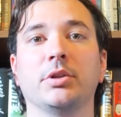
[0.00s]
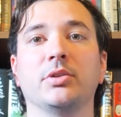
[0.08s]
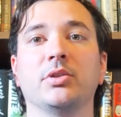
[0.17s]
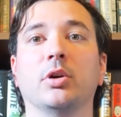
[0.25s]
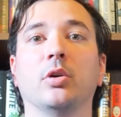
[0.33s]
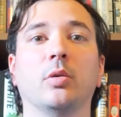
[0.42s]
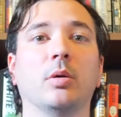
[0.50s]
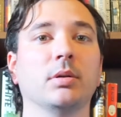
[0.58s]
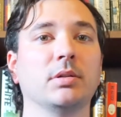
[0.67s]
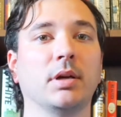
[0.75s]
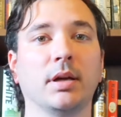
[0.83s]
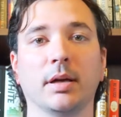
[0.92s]
So
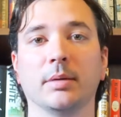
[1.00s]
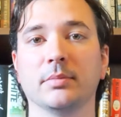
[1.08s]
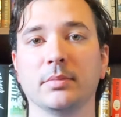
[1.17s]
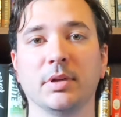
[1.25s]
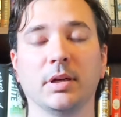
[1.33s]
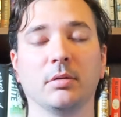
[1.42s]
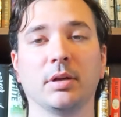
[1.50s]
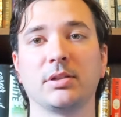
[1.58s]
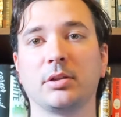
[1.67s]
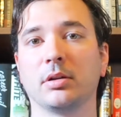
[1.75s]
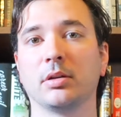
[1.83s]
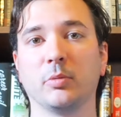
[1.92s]
I
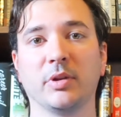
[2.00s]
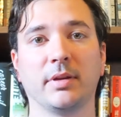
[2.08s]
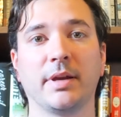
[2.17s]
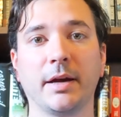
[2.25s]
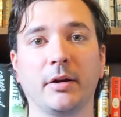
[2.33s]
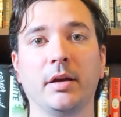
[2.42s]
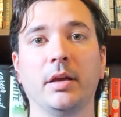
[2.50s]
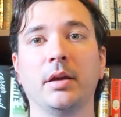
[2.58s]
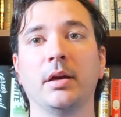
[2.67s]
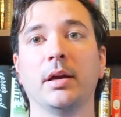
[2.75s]
started with Carrie,